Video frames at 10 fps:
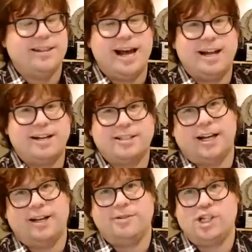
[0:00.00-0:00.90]
that
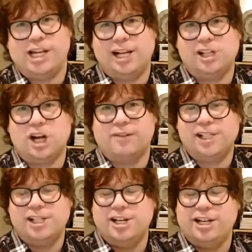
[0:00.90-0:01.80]
she gets
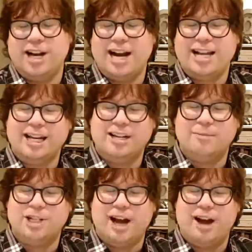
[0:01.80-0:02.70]
archivists in the United Kingdom to